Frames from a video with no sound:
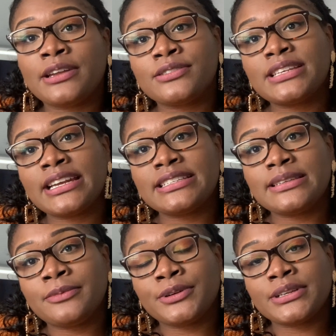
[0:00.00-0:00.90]
else had a
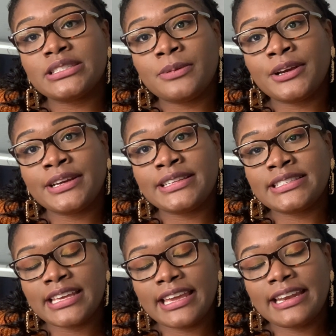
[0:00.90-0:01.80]
similar
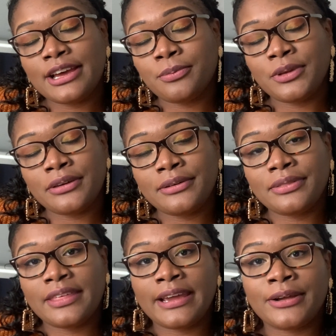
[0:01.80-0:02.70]
experience and can help you out
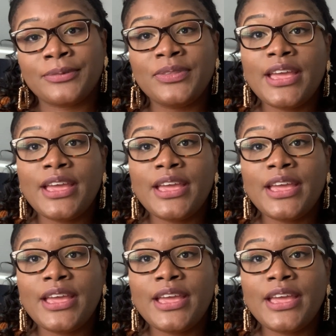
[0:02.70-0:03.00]
there.